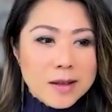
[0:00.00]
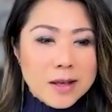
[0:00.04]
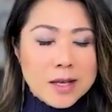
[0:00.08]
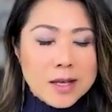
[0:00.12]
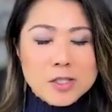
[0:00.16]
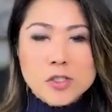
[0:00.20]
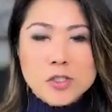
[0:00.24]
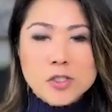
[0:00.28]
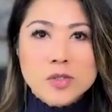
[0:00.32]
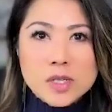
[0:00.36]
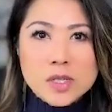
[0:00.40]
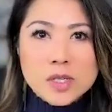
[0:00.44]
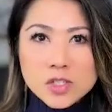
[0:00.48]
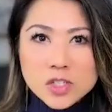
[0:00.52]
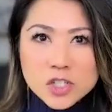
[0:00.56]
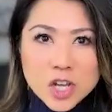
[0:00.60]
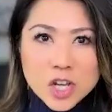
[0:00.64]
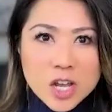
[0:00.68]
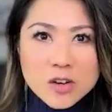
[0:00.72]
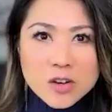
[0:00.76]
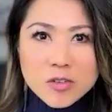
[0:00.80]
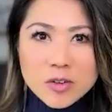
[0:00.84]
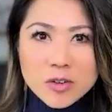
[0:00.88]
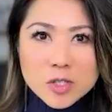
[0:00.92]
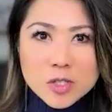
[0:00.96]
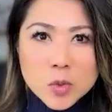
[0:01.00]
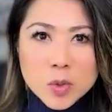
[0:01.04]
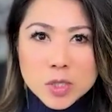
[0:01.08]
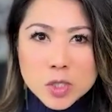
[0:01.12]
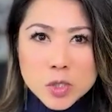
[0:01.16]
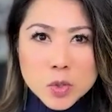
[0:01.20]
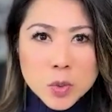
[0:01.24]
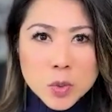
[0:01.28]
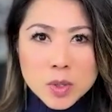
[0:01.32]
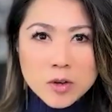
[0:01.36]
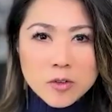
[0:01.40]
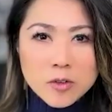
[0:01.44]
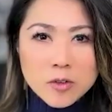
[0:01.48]
as soon as January
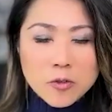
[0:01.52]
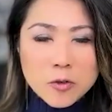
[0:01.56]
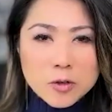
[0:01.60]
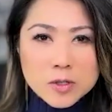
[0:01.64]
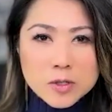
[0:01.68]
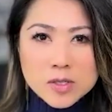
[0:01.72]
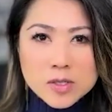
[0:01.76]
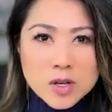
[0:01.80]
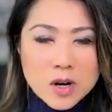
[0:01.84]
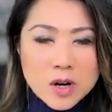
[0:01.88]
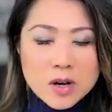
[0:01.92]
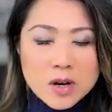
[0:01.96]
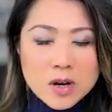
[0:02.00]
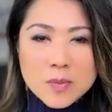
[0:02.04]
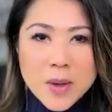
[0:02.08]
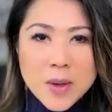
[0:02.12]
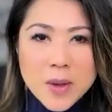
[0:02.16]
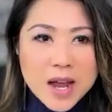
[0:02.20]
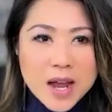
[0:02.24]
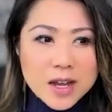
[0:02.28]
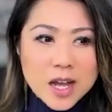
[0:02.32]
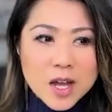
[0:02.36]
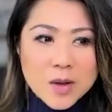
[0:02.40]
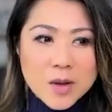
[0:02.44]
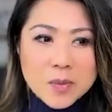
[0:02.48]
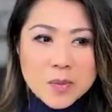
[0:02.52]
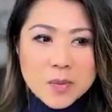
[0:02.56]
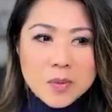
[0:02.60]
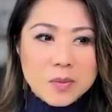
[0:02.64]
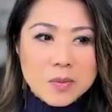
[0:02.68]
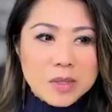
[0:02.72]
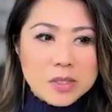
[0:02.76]
2024 started back up,